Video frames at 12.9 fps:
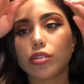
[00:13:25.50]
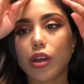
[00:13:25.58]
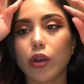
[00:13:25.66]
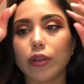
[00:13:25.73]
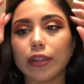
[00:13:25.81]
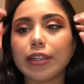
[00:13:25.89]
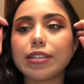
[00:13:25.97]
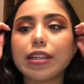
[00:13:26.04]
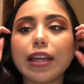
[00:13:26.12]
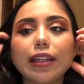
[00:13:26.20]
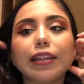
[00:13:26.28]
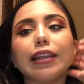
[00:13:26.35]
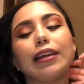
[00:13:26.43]
so
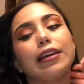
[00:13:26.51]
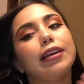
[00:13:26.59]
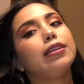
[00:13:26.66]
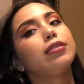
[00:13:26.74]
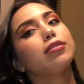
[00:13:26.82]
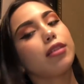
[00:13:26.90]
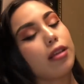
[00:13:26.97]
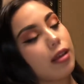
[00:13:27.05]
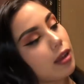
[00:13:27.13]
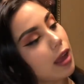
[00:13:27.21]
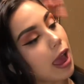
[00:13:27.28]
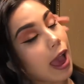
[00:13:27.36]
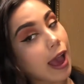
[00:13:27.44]
lizette diaz
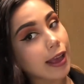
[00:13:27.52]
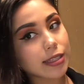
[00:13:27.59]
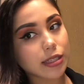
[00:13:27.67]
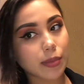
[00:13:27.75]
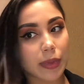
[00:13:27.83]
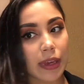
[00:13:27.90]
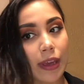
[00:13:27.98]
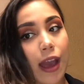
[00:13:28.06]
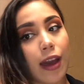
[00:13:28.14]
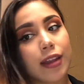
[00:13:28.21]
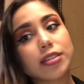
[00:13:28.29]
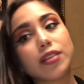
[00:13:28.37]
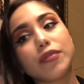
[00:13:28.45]
asked me
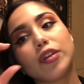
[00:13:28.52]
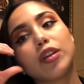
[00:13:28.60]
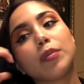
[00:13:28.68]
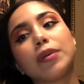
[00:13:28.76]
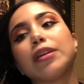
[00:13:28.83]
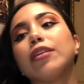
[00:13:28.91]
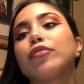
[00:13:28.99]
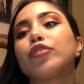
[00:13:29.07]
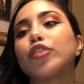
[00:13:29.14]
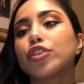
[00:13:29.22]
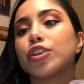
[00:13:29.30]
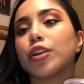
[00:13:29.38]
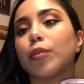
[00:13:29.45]
how does it feel to be a
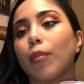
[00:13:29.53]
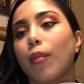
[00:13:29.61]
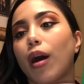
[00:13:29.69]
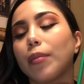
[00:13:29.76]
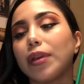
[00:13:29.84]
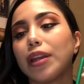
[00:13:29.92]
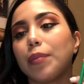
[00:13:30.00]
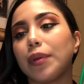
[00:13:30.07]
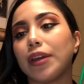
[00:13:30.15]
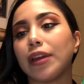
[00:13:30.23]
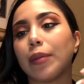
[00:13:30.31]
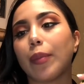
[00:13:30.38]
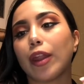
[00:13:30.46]
future mommy to
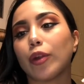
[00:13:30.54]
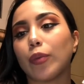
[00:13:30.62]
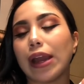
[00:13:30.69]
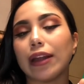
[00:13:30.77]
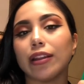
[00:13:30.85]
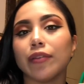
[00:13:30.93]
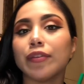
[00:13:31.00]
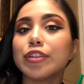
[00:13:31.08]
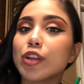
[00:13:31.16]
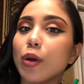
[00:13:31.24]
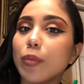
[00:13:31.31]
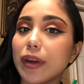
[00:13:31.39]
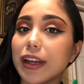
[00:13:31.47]
be by the way i love you
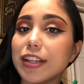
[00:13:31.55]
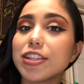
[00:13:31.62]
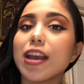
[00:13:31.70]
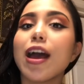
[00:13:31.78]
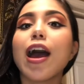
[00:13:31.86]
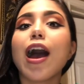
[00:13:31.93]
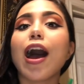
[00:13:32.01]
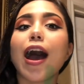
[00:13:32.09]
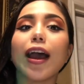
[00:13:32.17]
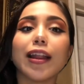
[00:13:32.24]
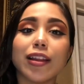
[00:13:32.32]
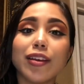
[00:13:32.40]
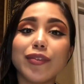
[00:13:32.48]
so much
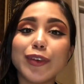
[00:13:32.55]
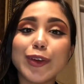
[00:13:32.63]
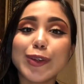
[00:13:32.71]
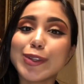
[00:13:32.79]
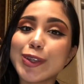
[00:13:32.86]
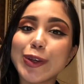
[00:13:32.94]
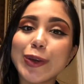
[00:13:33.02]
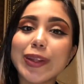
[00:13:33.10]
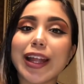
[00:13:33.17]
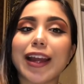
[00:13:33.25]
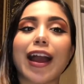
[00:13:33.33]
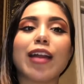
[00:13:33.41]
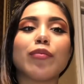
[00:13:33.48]
i love you too
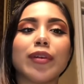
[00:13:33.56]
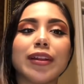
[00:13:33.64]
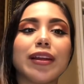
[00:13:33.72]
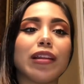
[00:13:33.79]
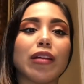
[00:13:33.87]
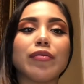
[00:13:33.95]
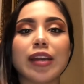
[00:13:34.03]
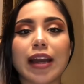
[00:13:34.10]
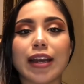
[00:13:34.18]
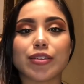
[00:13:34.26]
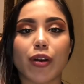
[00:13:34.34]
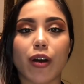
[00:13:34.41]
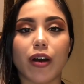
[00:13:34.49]
like i really love you
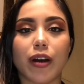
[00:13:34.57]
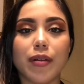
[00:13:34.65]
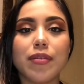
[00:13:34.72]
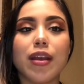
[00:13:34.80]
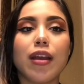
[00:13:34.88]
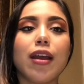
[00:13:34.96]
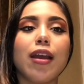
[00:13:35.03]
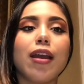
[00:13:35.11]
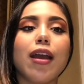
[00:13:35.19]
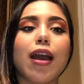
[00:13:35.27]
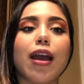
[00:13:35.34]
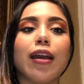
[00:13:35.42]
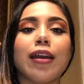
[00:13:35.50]
guys all
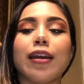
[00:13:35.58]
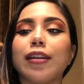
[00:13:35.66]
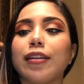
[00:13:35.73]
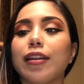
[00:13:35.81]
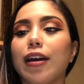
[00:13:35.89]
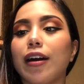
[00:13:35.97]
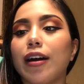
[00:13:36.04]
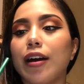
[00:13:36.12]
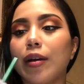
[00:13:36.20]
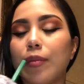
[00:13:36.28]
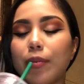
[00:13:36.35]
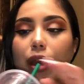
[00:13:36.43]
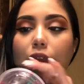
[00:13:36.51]
and
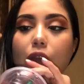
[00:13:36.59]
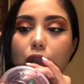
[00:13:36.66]
um